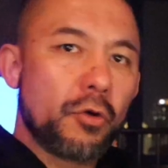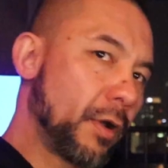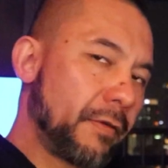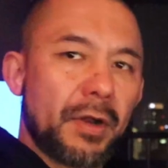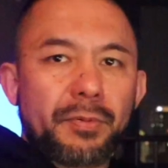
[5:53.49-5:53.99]

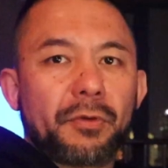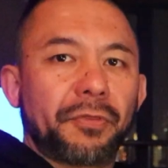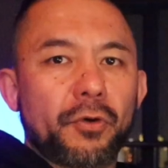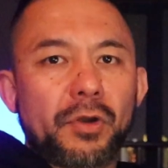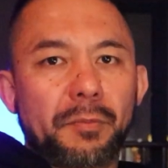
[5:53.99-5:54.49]
or even up to
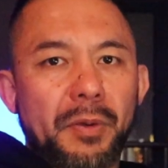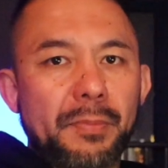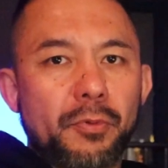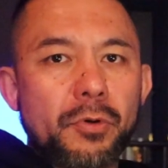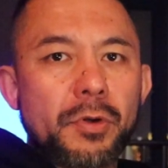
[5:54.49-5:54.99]
30
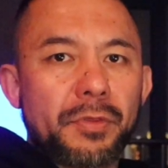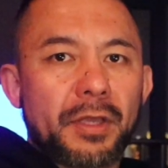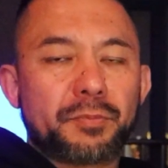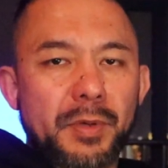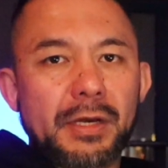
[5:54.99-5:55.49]
people
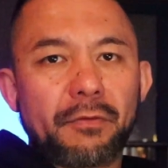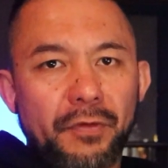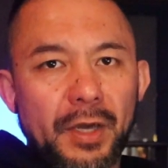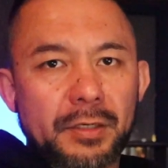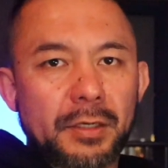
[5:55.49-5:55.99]
that's been
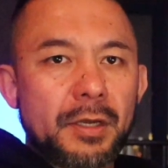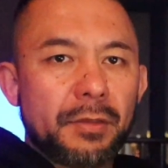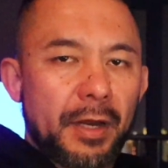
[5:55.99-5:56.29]
infected